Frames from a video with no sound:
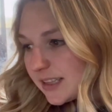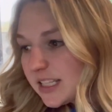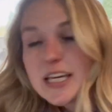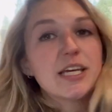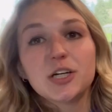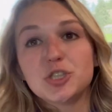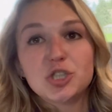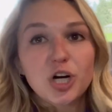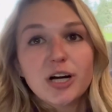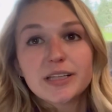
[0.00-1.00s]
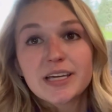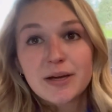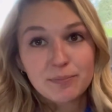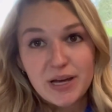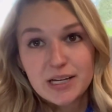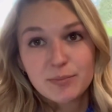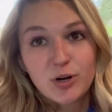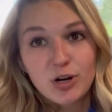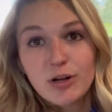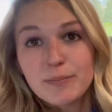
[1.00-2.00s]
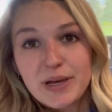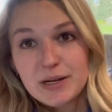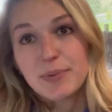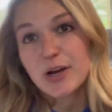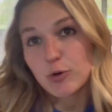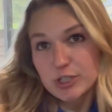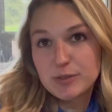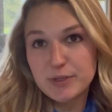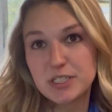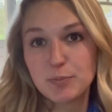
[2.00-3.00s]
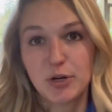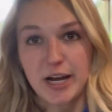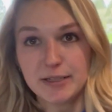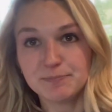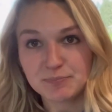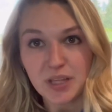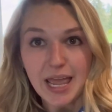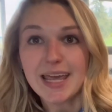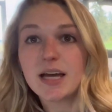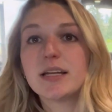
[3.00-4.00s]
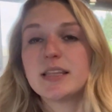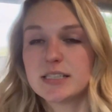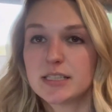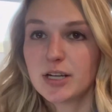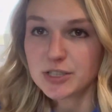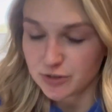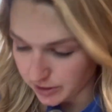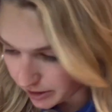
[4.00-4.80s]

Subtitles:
the Jolly Mega Ball made by Horseman's Pride, and this is also